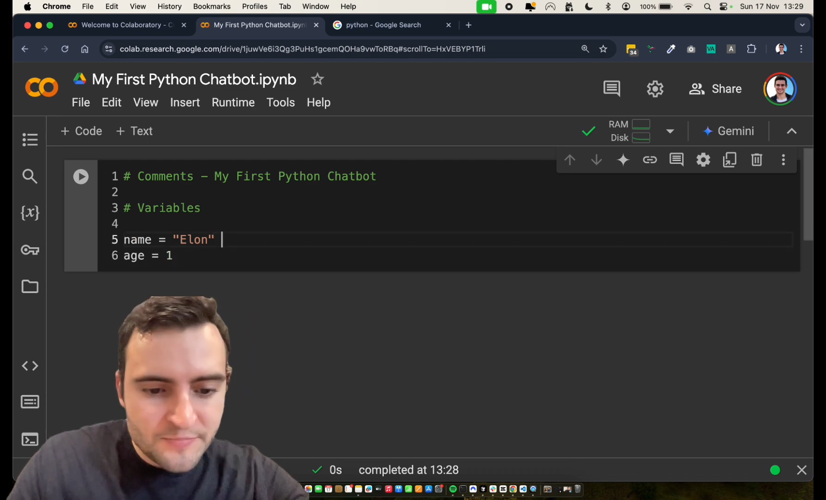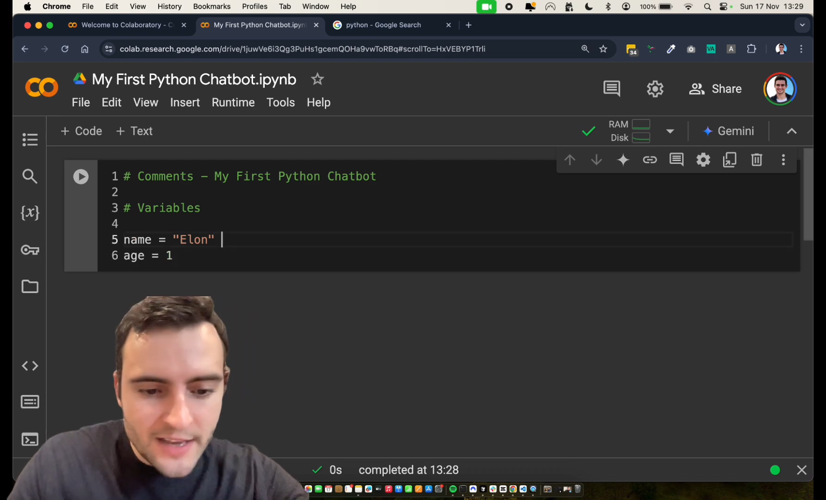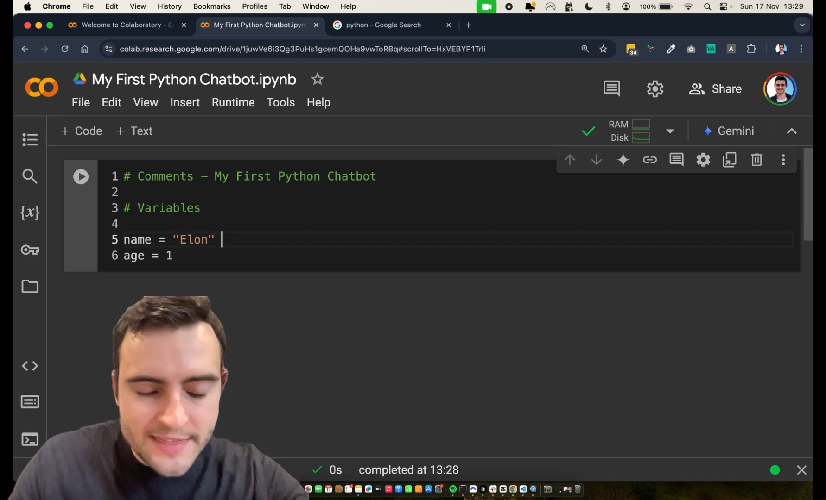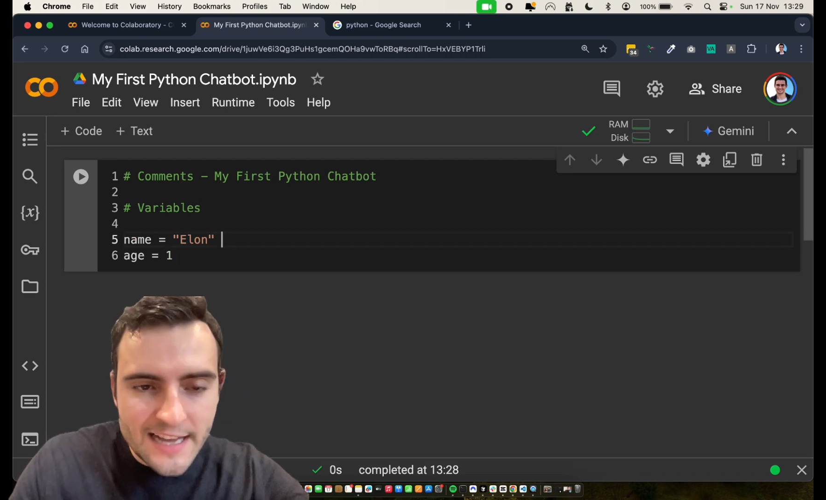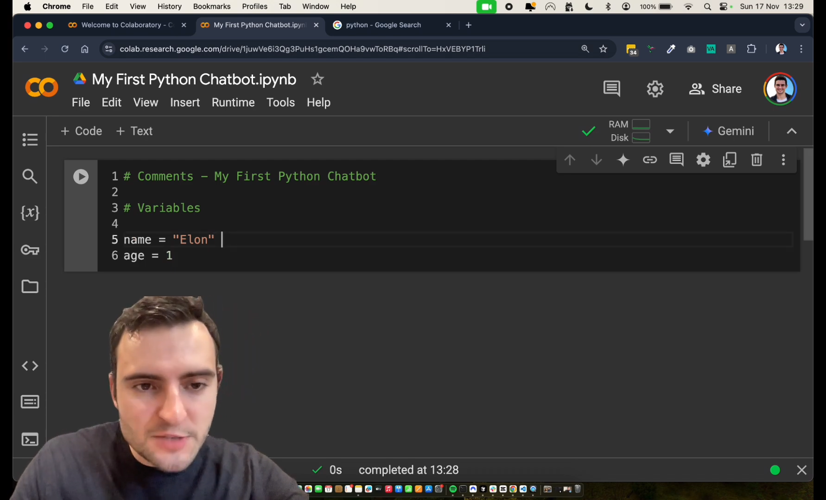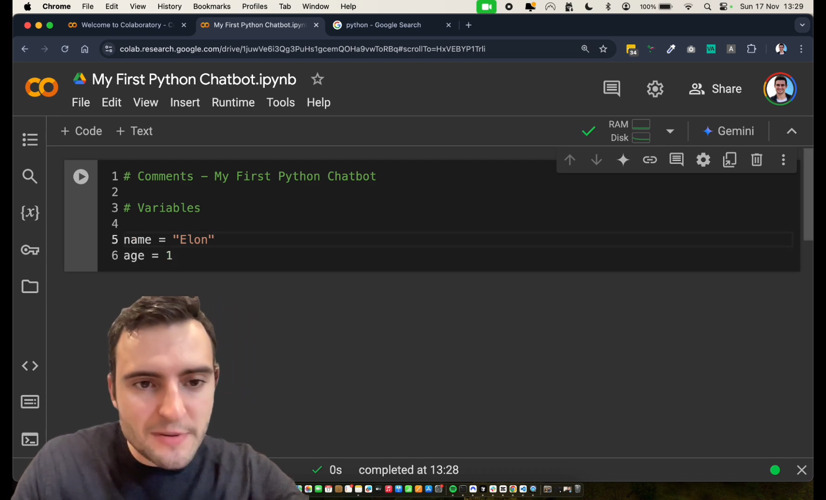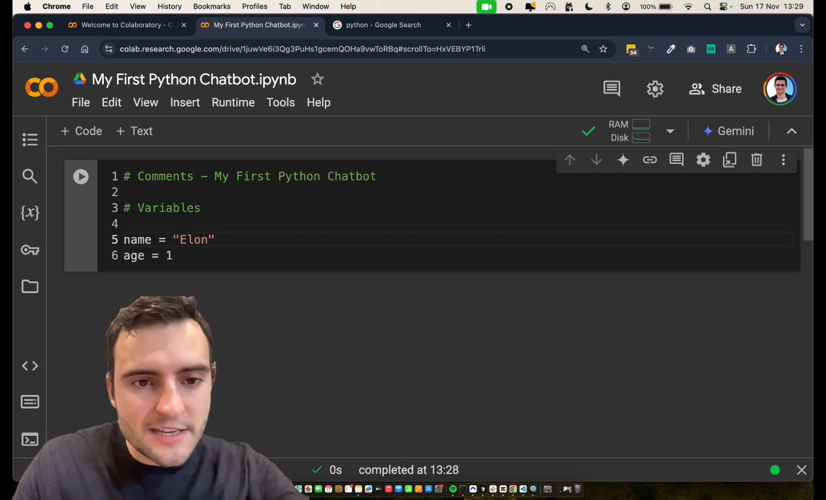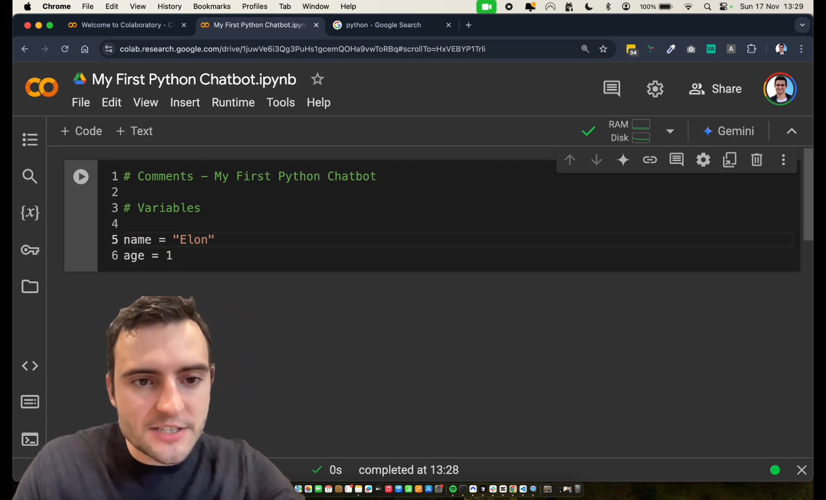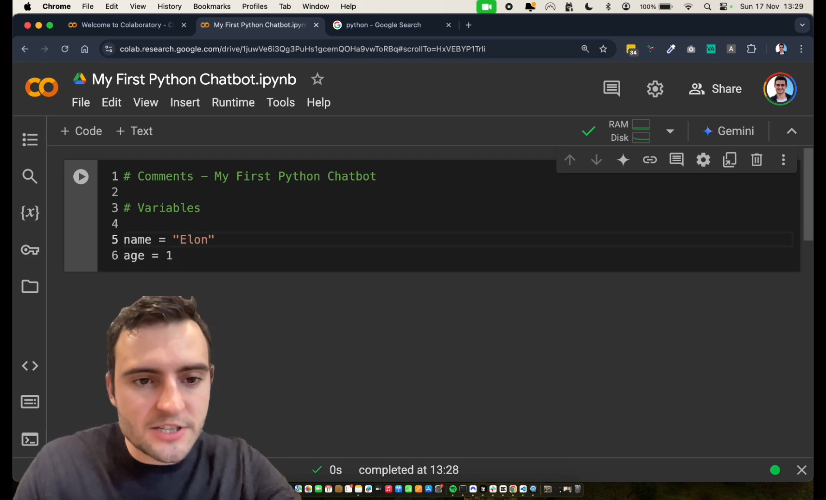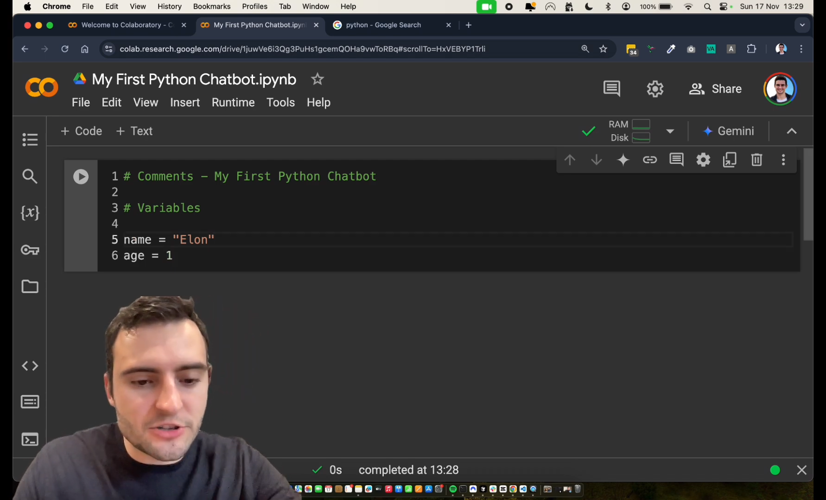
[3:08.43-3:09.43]
And that's
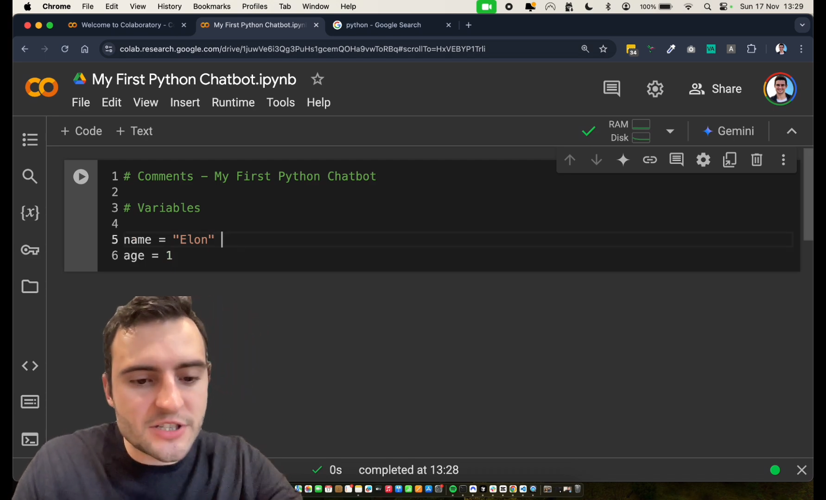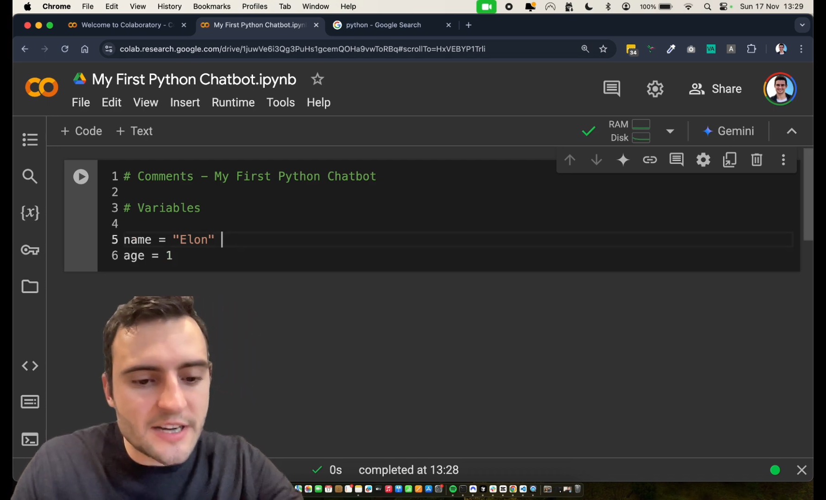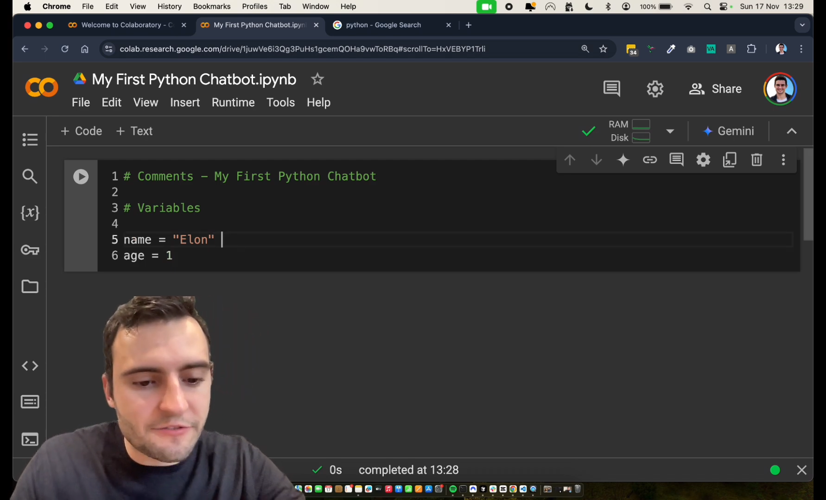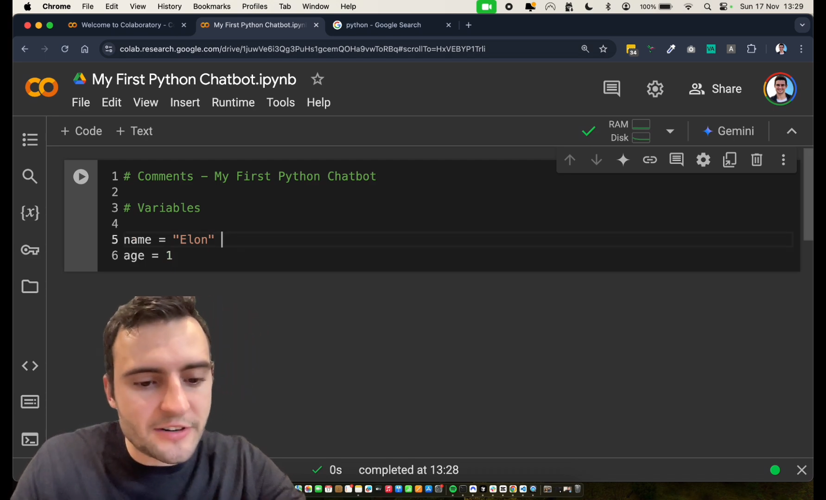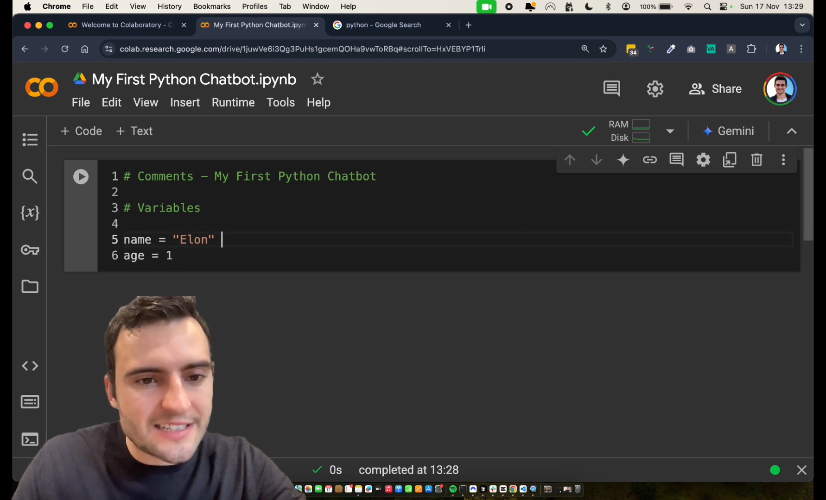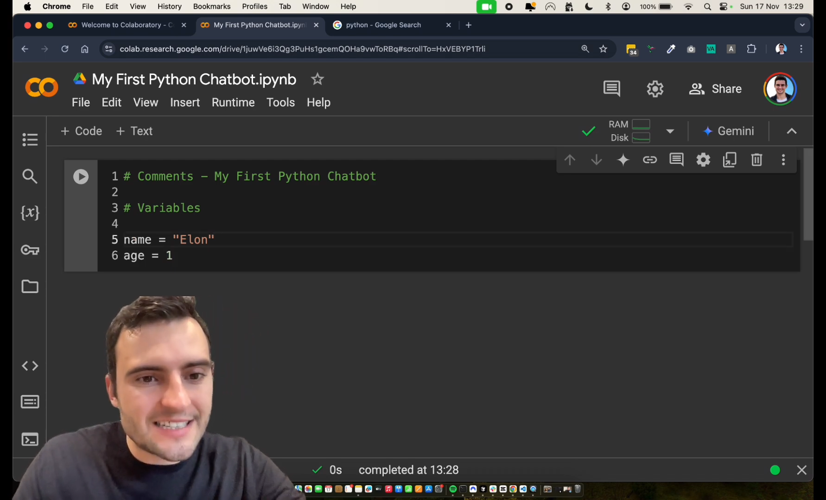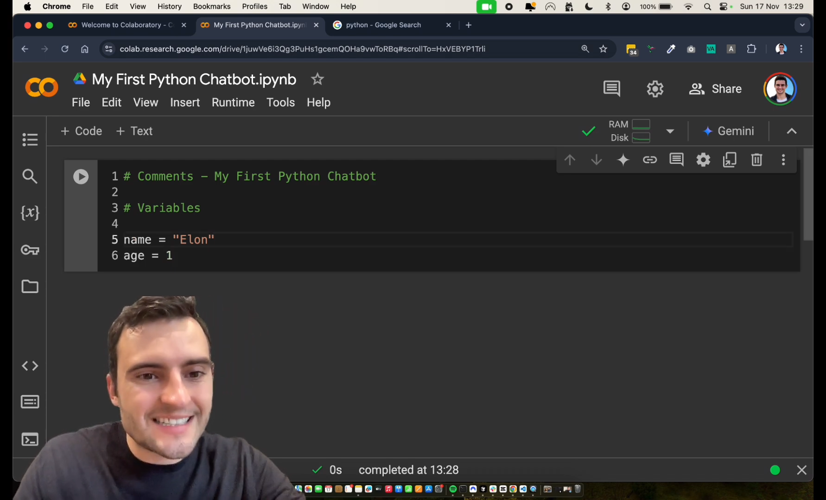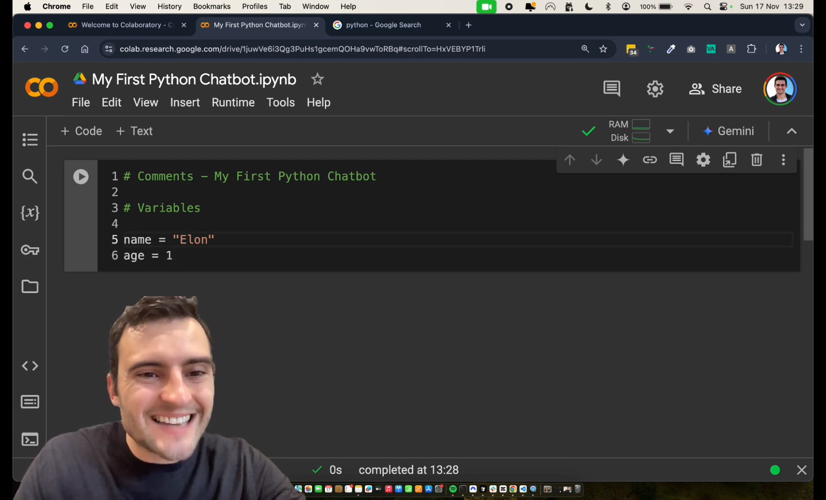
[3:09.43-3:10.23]
because there's different